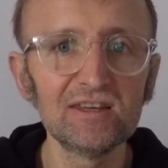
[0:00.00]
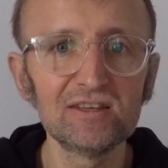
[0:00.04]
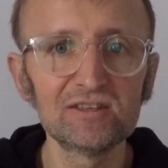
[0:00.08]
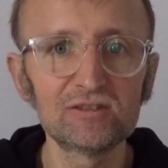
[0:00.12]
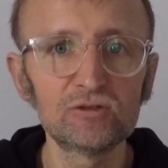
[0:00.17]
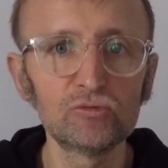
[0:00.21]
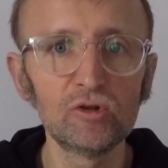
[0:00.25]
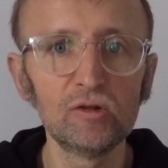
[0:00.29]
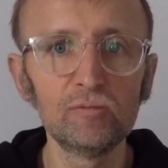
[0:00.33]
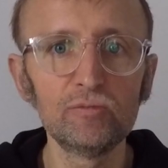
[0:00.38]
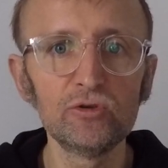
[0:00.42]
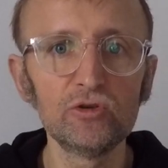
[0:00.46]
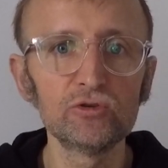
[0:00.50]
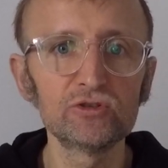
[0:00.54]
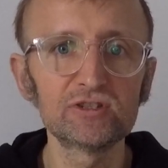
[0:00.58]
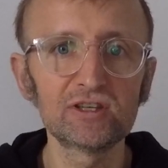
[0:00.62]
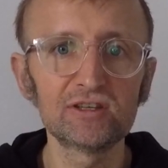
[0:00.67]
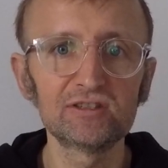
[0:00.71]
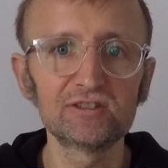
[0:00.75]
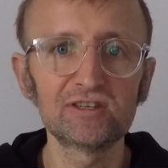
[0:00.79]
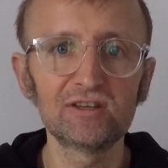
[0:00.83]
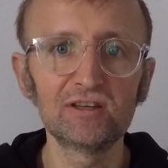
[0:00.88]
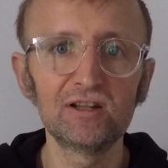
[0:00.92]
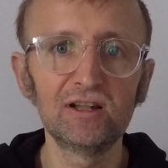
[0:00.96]
it will be used
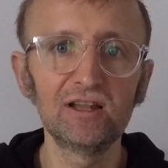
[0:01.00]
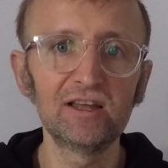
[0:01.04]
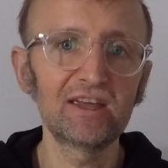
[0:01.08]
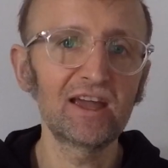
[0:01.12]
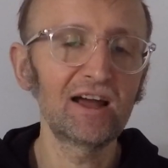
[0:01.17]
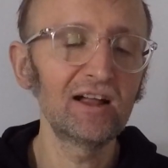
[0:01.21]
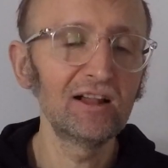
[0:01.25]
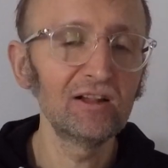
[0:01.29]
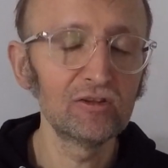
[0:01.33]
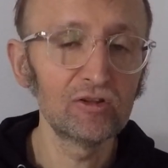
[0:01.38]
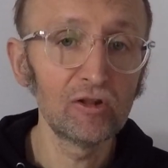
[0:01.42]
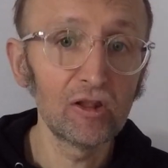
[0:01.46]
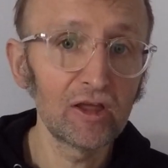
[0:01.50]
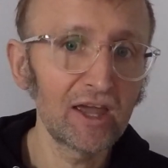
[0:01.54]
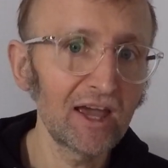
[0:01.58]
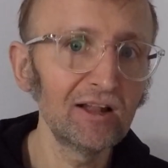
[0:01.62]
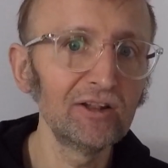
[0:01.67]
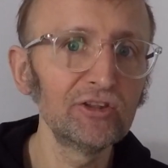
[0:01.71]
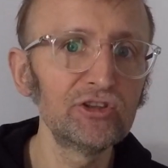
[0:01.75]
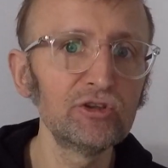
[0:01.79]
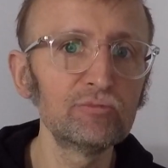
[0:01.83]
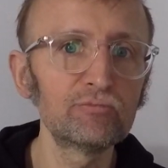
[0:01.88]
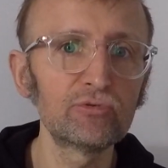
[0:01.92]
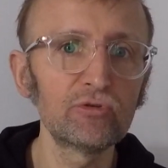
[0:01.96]
as a
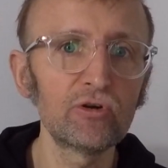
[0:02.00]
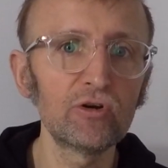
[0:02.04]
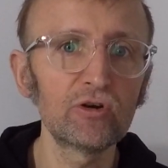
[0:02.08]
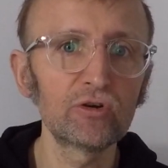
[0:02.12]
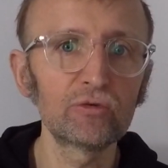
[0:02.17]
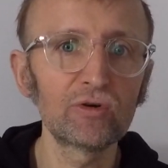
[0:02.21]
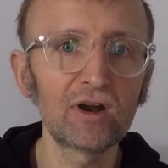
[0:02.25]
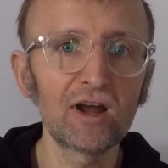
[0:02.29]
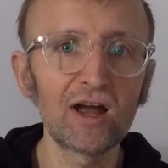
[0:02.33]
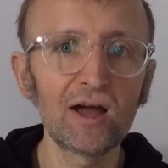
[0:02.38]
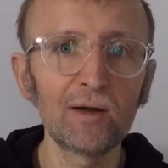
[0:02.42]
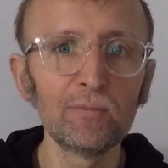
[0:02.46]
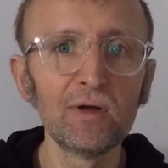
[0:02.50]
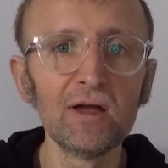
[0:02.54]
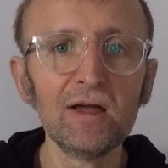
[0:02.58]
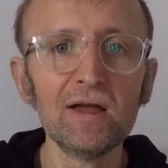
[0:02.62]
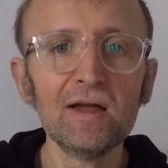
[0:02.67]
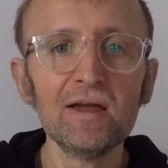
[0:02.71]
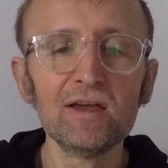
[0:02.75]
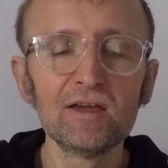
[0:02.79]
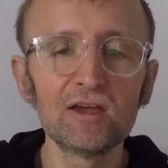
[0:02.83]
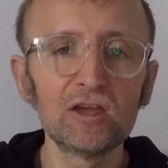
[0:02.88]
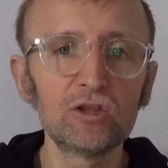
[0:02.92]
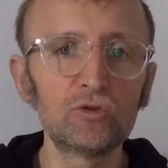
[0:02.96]
loyalty program,
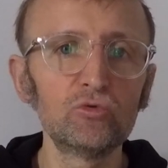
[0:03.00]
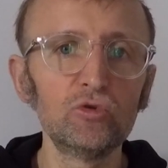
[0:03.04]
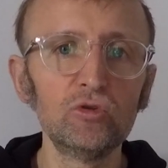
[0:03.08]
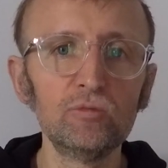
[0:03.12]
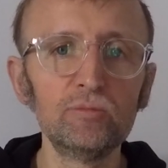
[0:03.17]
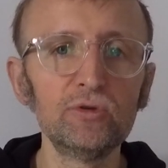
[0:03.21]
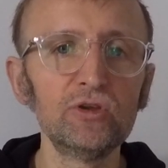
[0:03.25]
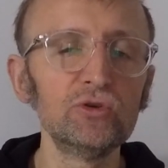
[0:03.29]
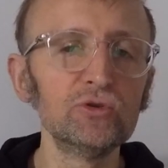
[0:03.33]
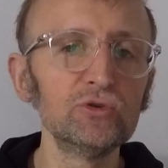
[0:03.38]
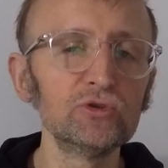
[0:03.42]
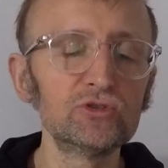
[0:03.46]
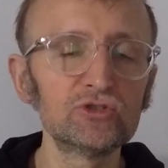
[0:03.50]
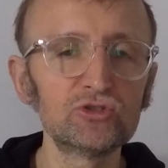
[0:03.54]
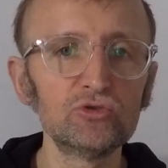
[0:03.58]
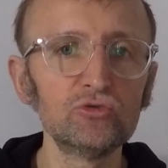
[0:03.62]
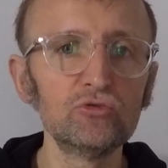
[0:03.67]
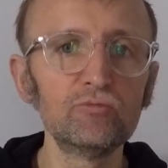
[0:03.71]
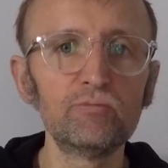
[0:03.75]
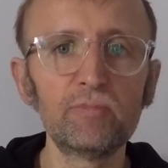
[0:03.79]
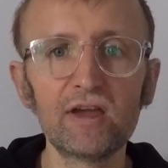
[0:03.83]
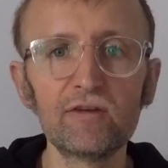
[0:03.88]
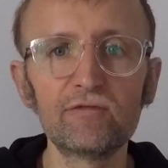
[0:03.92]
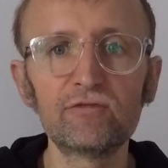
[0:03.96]
it will be used to
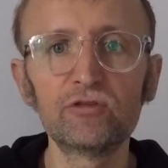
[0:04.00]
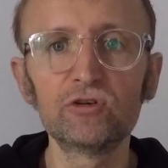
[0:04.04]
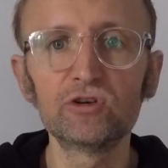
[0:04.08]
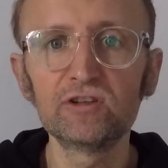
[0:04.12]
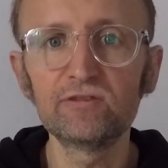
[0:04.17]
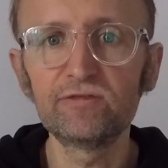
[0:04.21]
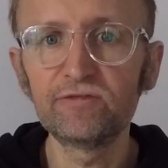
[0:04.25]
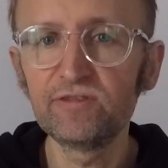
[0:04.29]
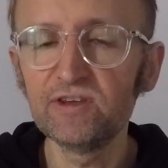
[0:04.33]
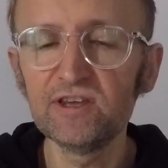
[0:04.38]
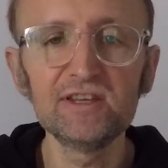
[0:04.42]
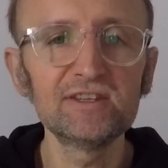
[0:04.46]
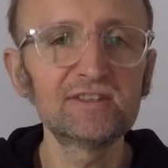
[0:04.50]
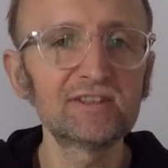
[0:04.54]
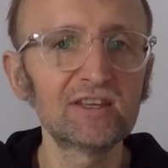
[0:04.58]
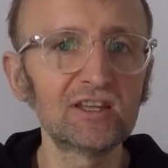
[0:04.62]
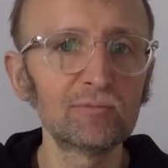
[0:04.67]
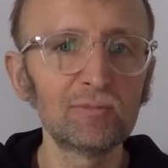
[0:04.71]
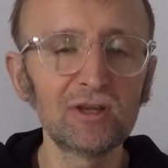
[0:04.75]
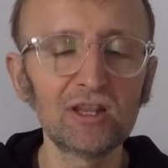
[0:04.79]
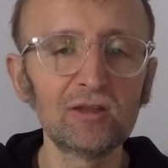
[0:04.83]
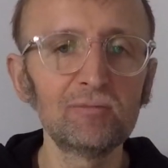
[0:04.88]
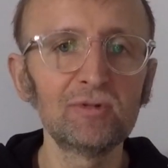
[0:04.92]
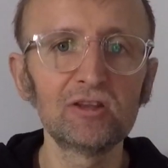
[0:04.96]
pay for the fees, and
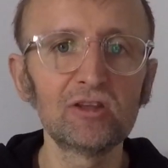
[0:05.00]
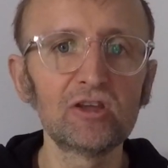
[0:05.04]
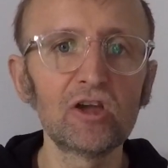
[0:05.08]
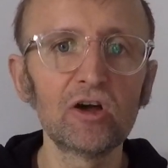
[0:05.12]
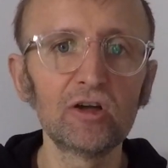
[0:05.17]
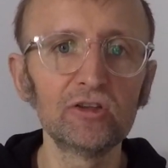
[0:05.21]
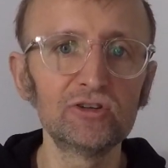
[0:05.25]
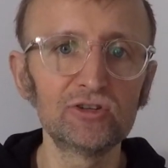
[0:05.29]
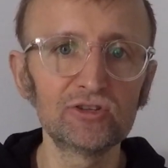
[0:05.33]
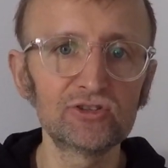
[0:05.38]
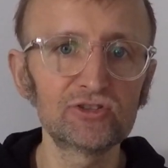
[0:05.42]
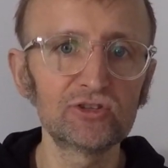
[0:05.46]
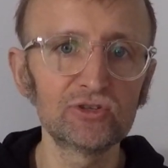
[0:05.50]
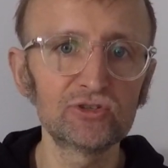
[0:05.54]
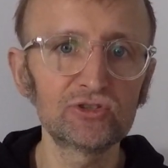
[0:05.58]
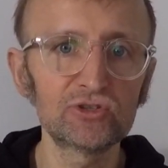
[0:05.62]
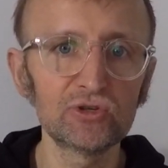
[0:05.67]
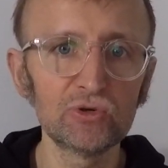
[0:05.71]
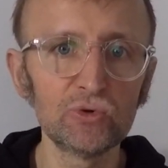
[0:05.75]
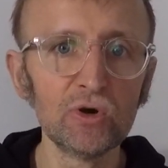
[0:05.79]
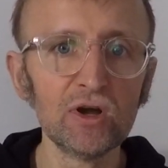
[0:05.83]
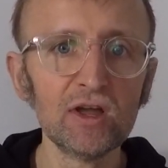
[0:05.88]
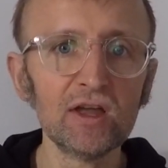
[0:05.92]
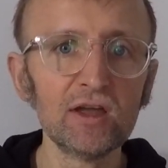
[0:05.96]
many others.
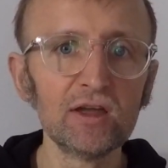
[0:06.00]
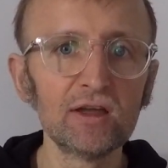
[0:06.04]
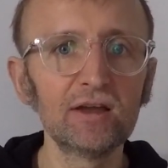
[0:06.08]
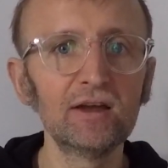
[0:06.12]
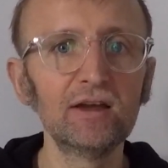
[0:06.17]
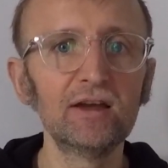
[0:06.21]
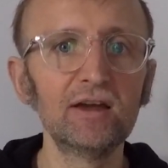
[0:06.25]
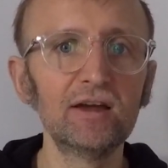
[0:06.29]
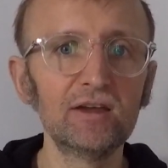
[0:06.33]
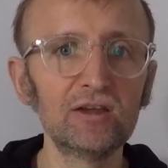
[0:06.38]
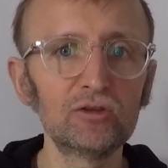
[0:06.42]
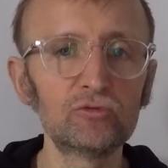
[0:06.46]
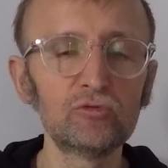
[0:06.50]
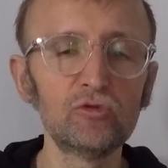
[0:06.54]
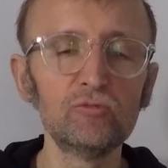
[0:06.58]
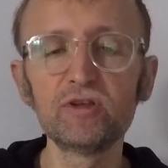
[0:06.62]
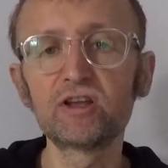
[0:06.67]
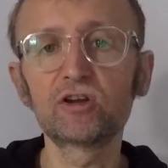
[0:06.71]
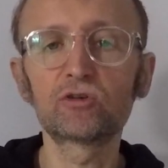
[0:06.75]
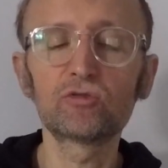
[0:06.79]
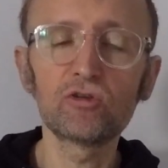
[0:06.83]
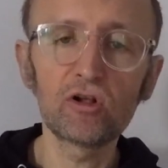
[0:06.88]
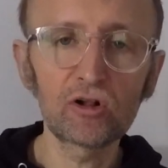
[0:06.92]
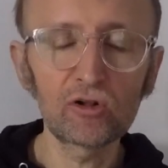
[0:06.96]
So it will be
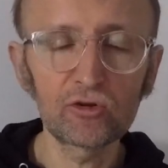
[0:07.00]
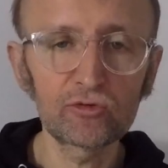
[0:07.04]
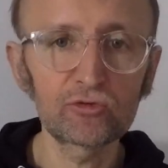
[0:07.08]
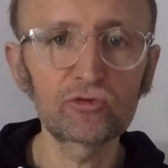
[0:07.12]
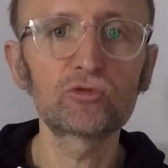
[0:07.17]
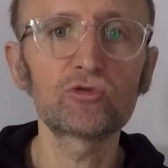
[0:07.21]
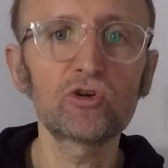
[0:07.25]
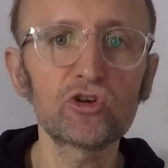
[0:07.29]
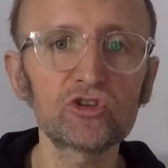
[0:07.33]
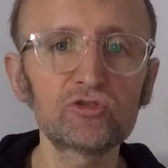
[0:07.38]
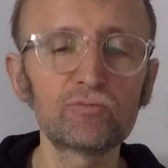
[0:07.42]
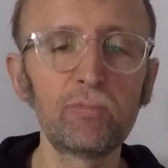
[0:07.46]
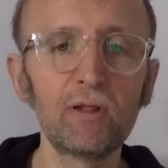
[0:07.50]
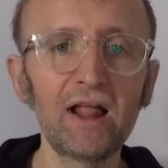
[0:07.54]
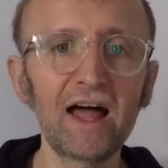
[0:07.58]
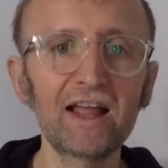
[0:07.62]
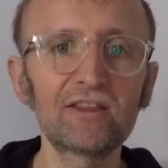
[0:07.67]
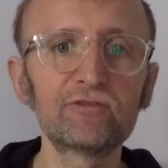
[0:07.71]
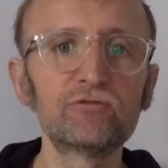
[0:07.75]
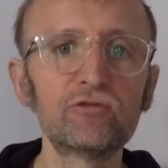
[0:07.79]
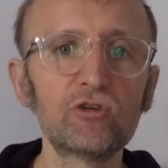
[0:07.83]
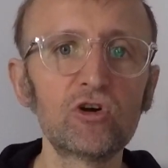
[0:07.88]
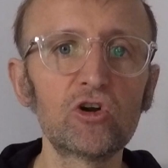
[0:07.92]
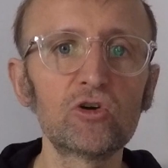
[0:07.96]
cross
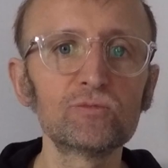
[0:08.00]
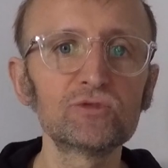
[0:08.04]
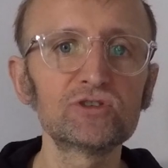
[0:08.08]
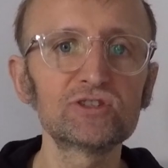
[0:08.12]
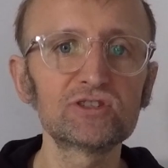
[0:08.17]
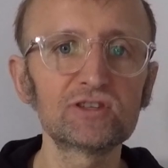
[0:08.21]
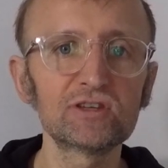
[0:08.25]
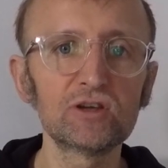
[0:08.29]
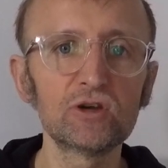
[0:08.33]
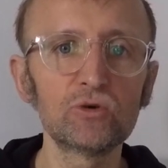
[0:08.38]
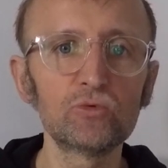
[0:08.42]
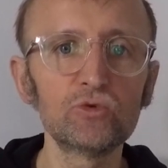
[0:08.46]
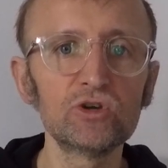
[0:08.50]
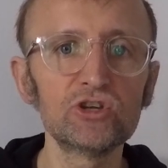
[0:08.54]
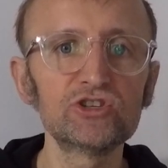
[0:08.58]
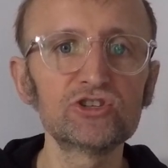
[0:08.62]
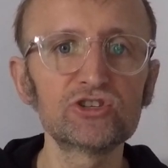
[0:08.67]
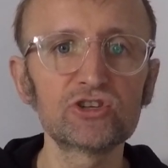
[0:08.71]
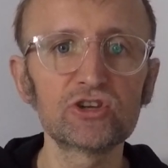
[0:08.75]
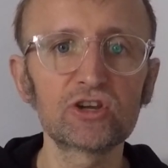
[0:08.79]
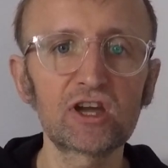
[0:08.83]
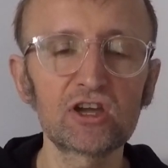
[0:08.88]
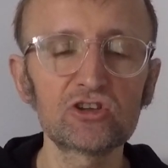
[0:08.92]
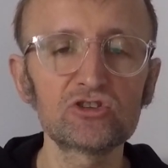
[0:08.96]
platforms which
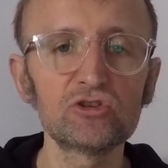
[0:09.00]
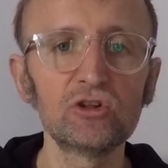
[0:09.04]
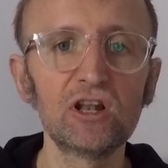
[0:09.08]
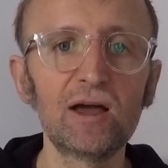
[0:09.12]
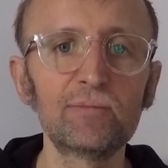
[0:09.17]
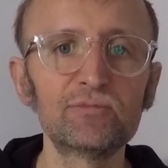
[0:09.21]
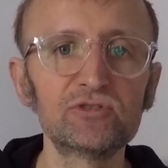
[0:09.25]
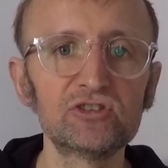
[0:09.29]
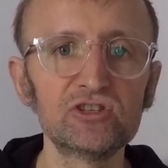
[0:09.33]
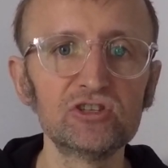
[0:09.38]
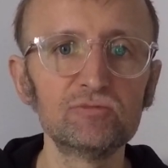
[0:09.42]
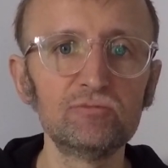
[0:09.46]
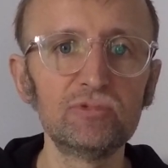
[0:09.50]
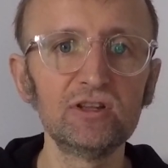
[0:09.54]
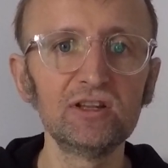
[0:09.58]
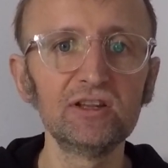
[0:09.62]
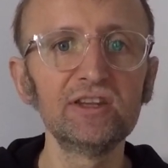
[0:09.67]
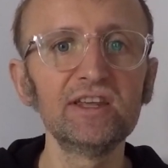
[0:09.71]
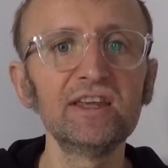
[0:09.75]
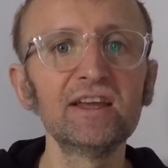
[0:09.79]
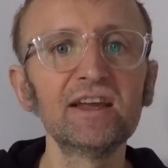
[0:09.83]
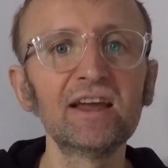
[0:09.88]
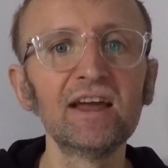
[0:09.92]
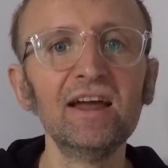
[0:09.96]
KeshoLabs is
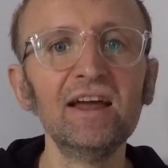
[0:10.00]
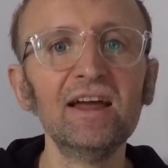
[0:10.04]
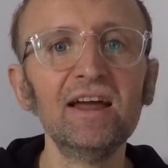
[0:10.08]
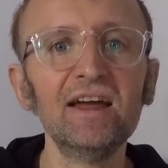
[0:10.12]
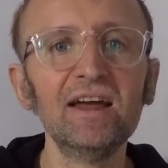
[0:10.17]
building.